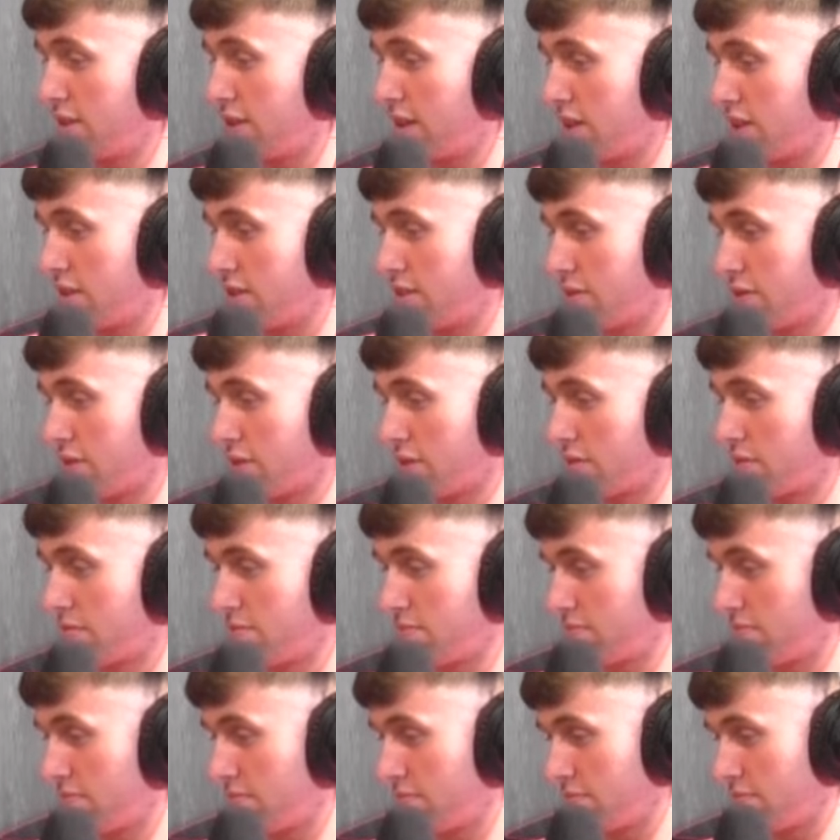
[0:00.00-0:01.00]
now for
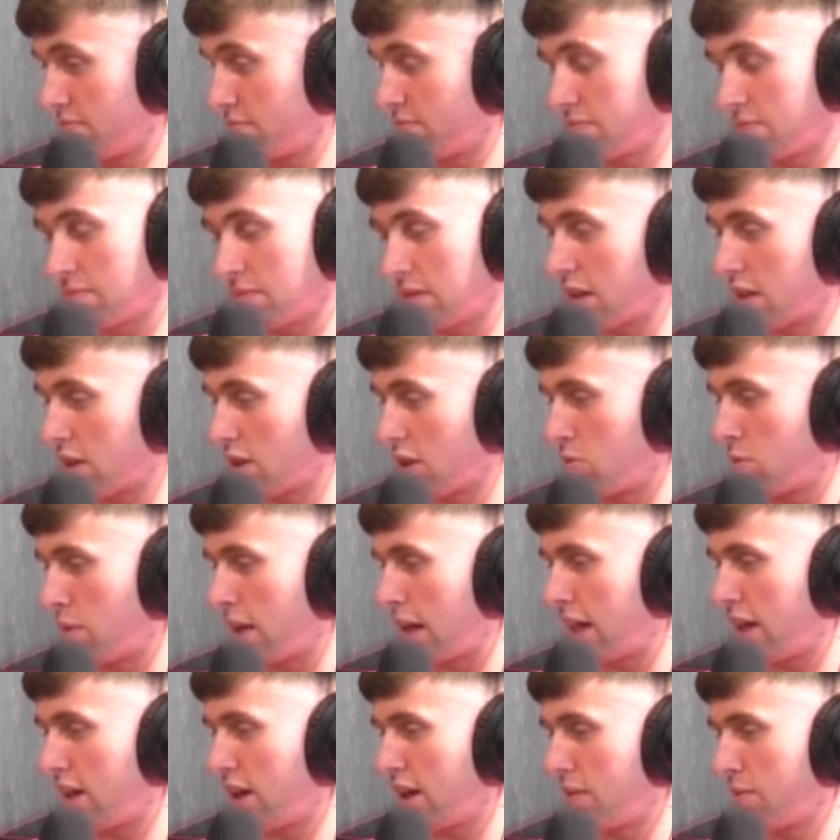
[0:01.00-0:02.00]
a good
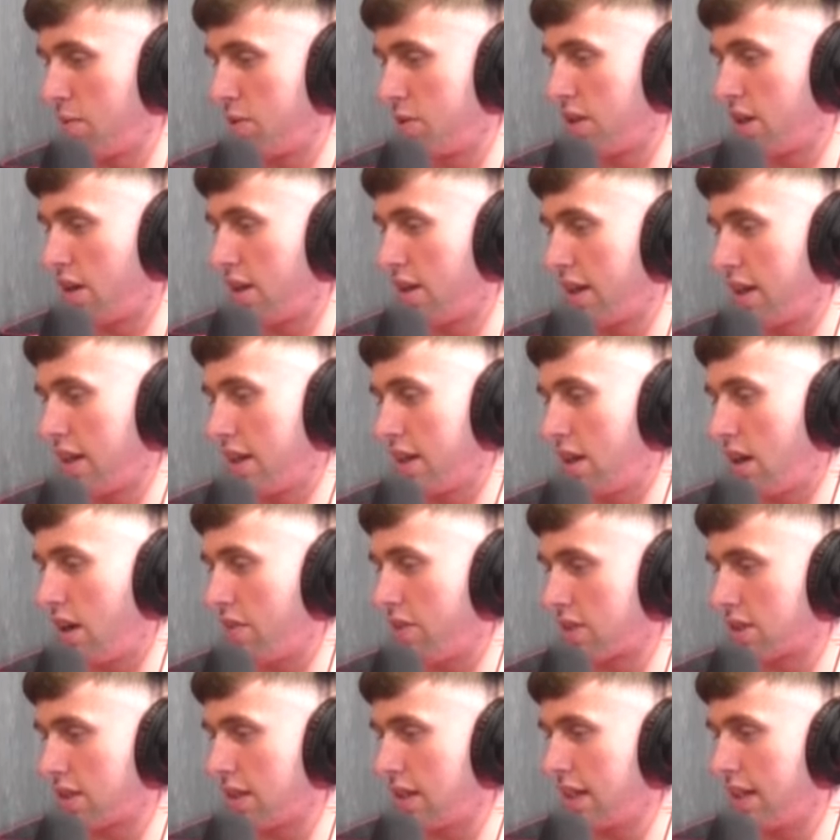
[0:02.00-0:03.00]
while now with Johnny, and
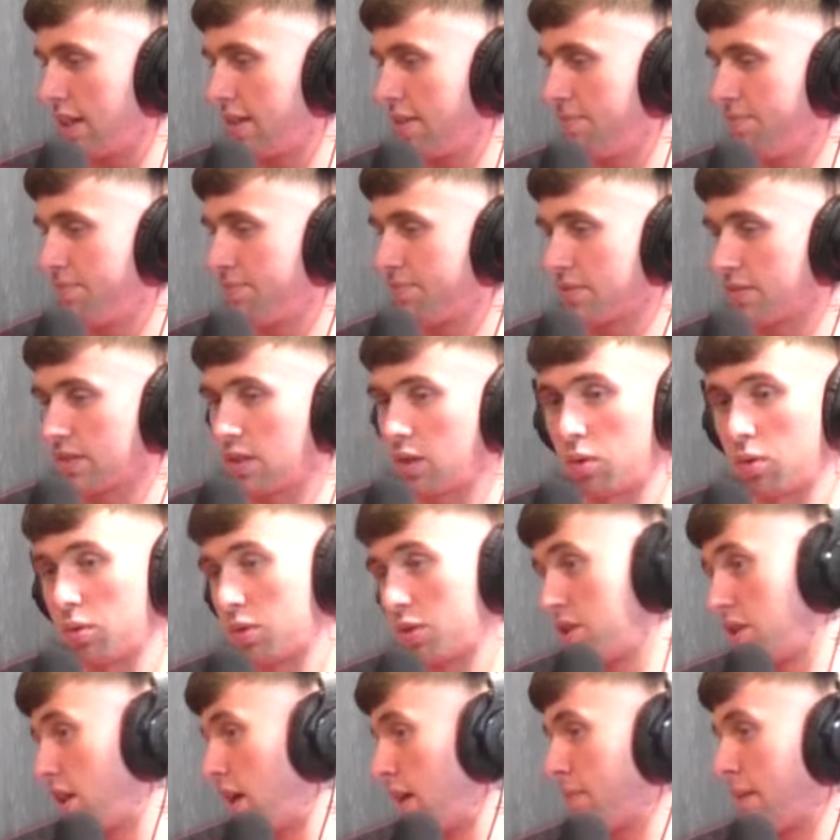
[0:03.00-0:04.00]
obviously the whole
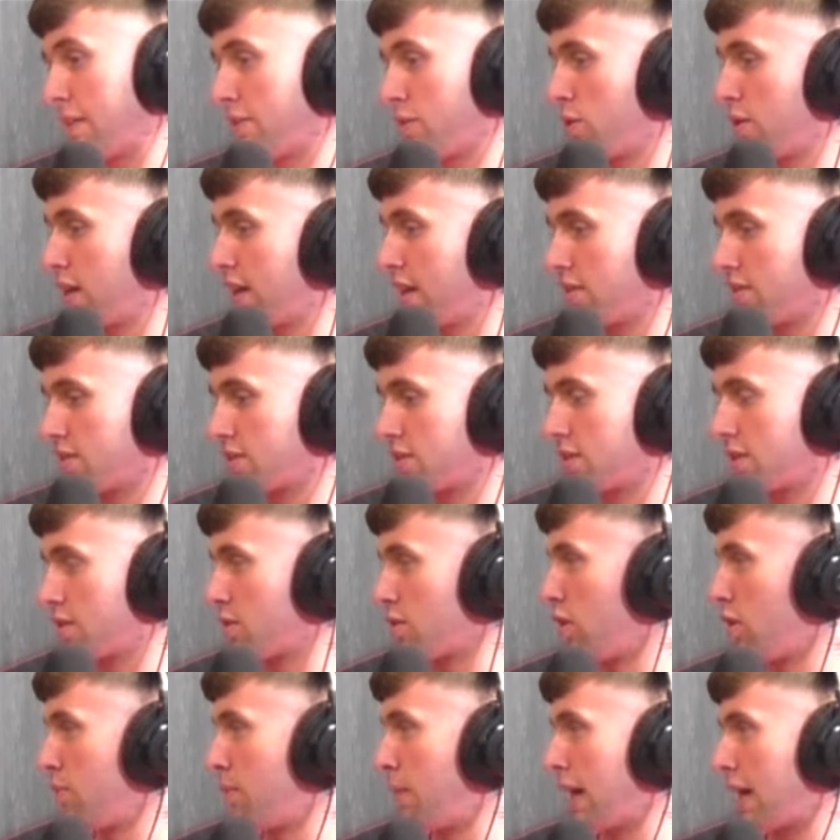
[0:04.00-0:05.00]
shop, everyone here is they're
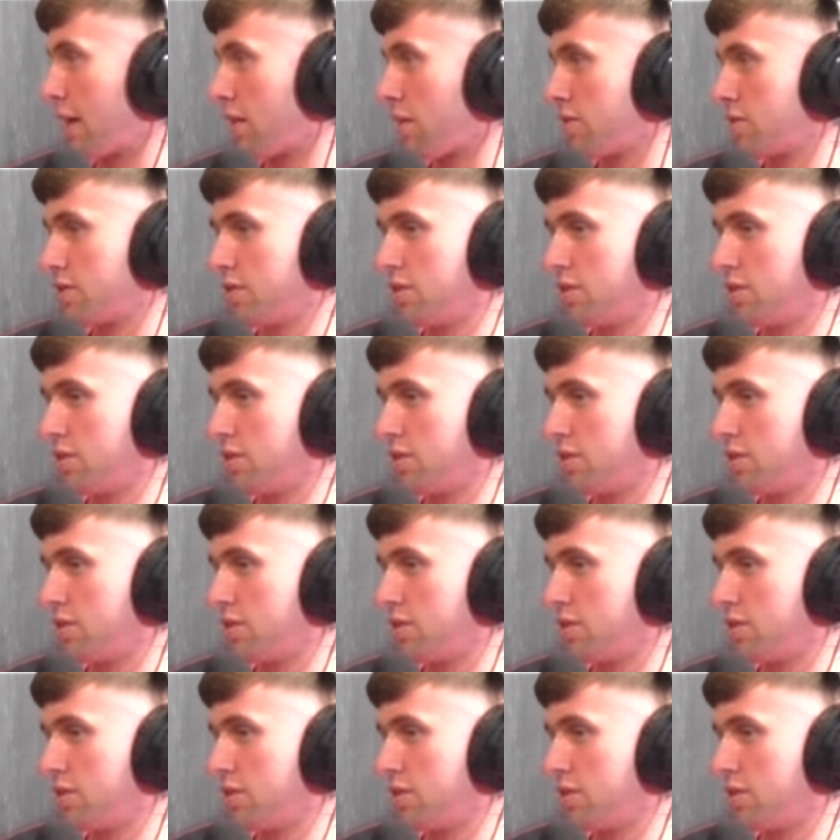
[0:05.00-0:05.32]
all bikers.